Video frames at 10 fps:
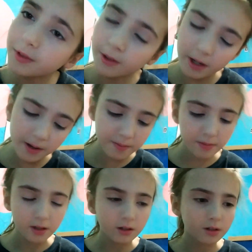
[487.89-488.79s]
Okay,
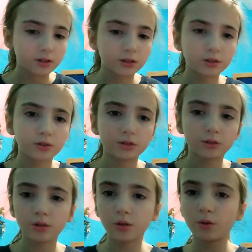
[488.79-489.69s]

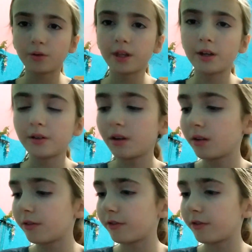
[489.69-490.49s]
so then